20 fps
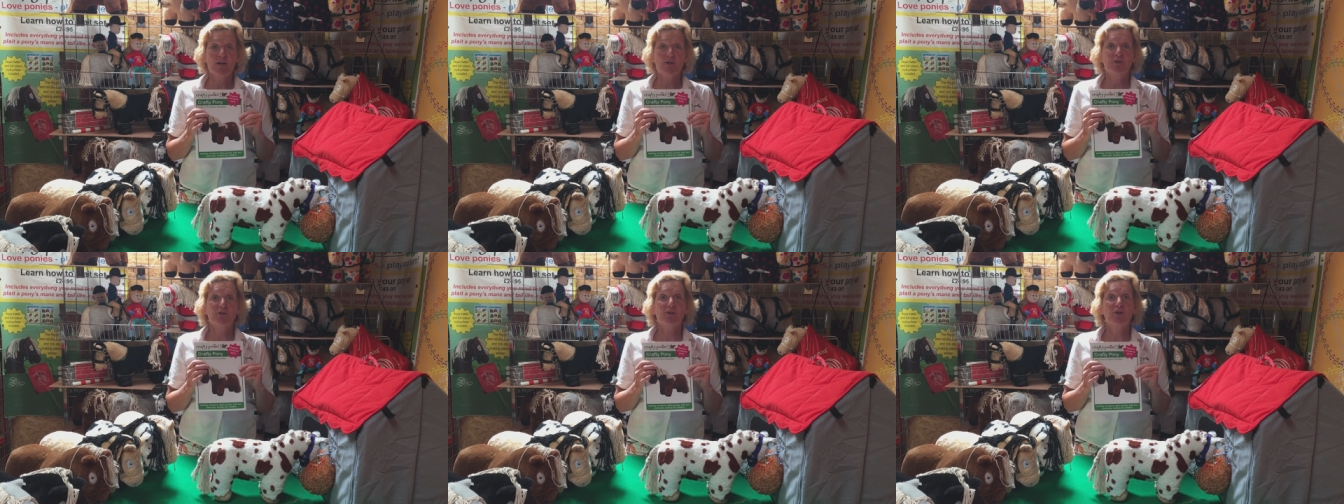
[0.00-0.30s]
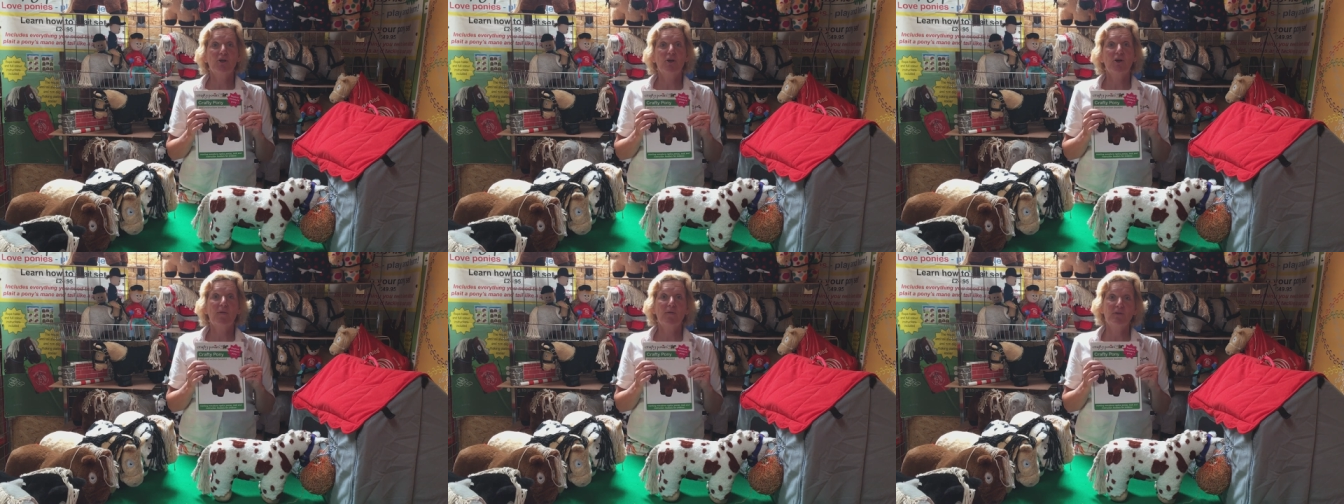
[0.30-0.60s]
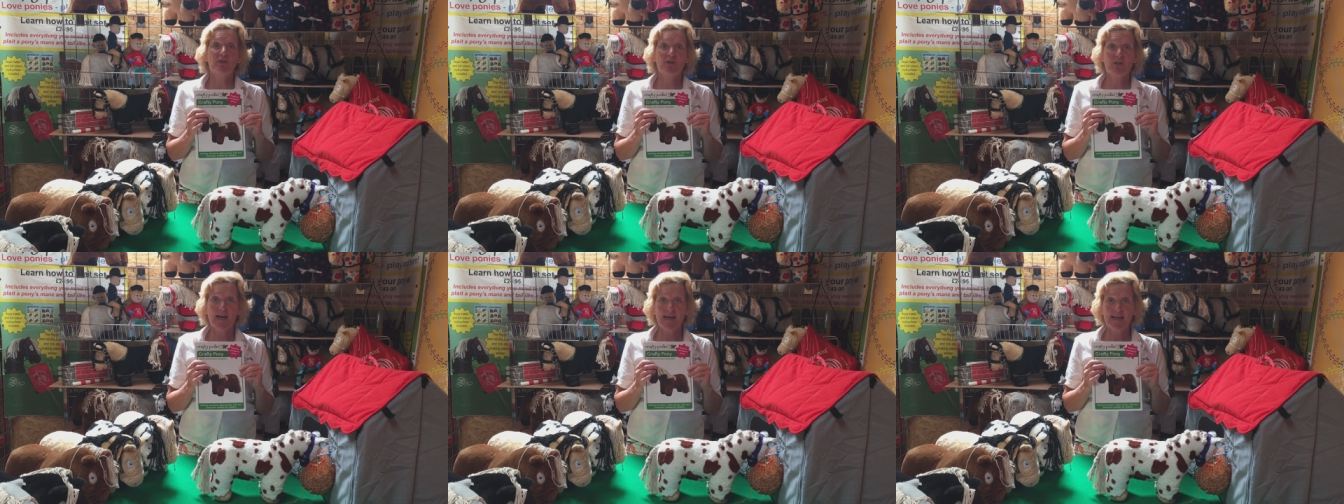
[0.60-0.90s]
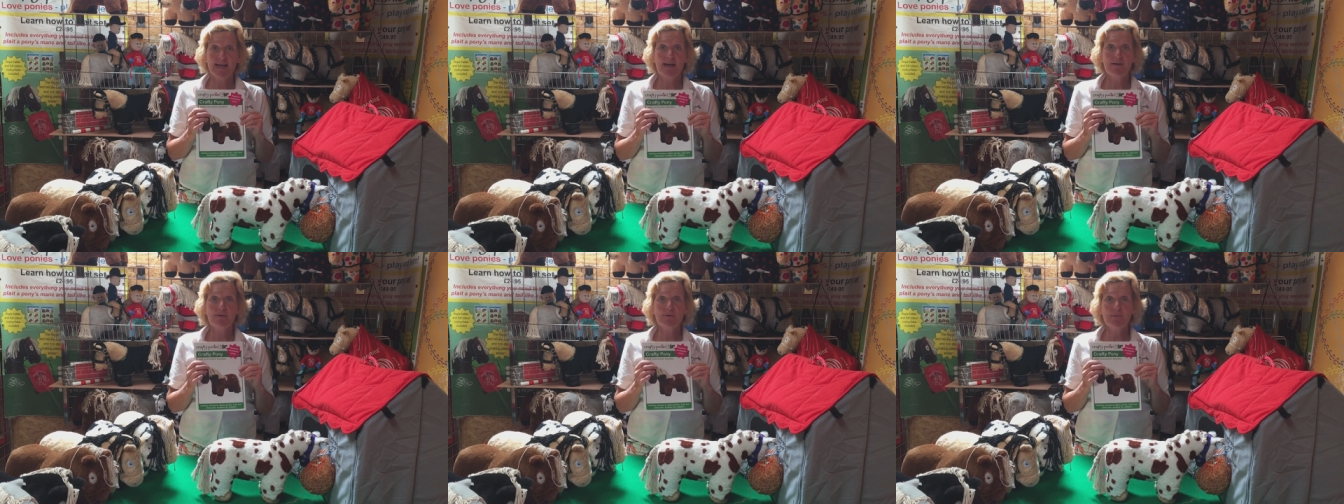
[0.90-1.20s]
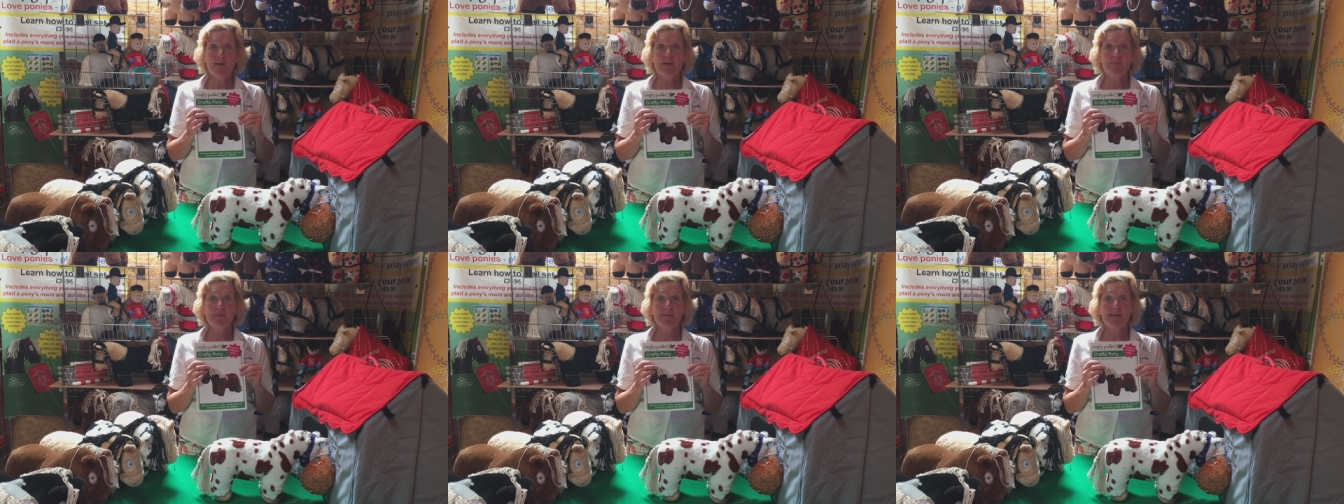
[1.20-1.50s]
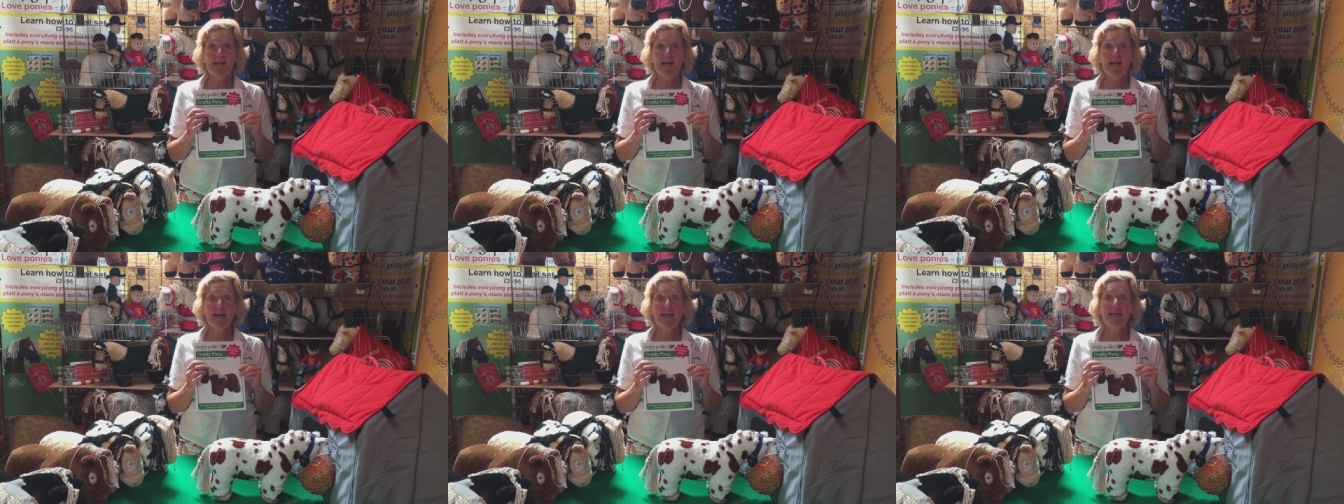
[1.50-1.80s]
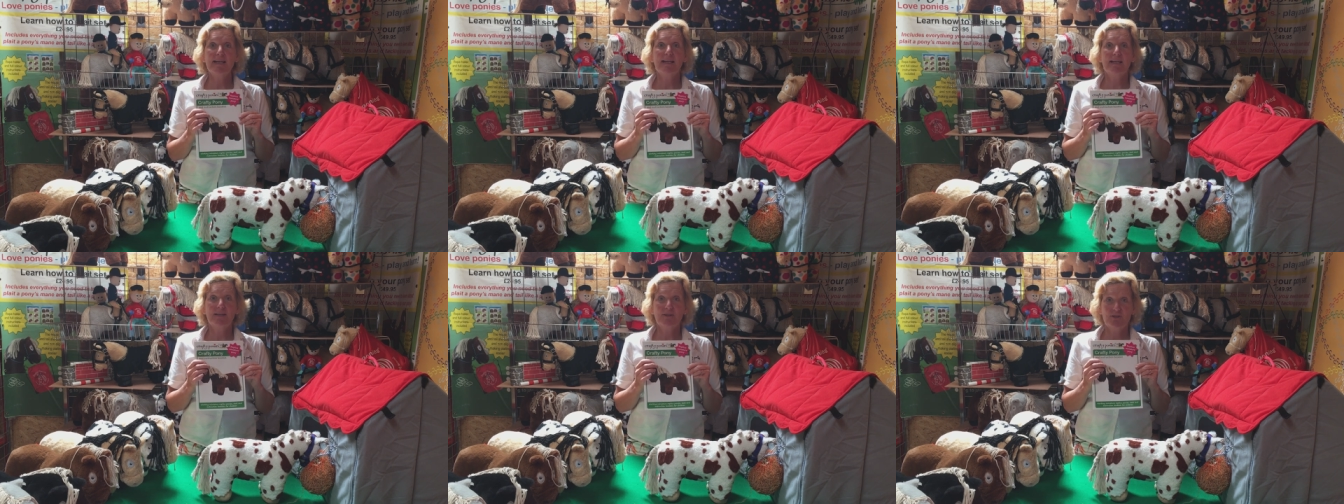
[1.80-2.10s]
So check out the
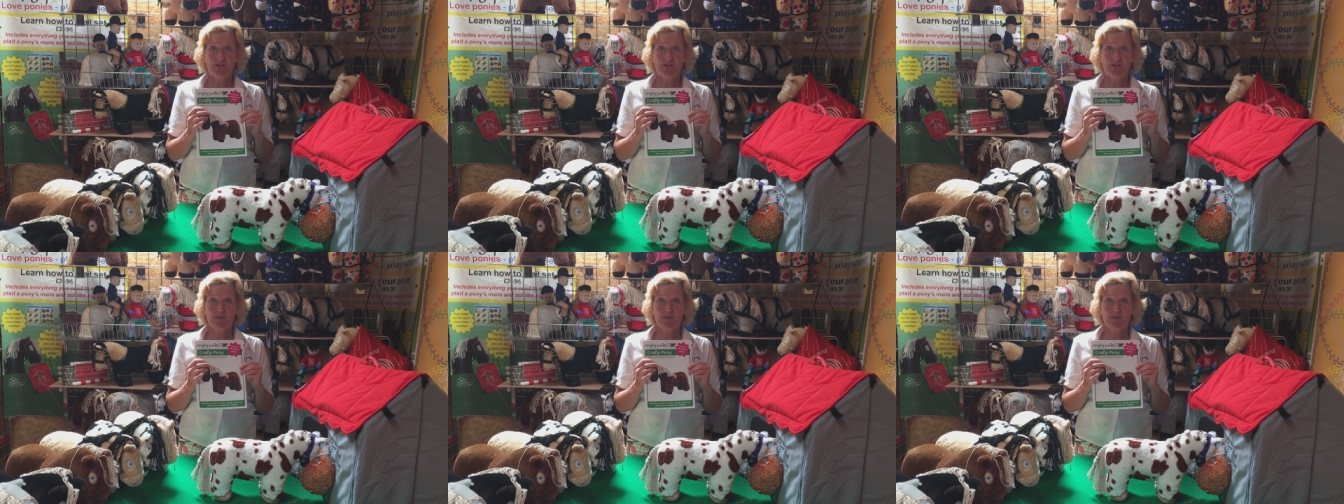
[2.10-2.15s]
website,